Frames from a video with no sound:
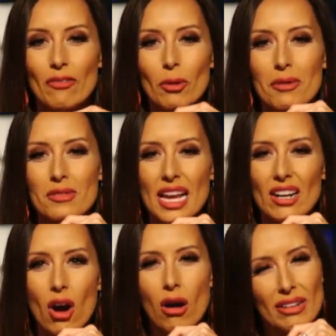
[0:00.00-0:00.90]
like, everyone was
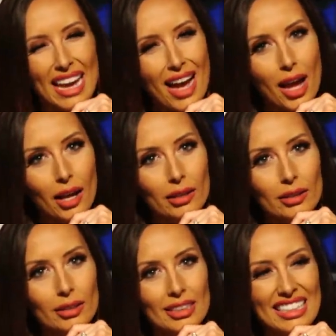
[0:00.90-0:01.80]
like, oh,
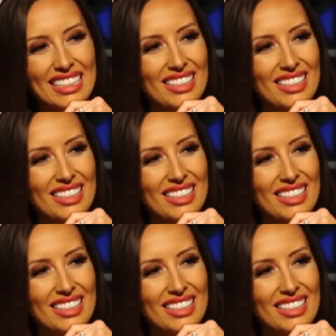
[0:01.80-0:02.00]
yeah,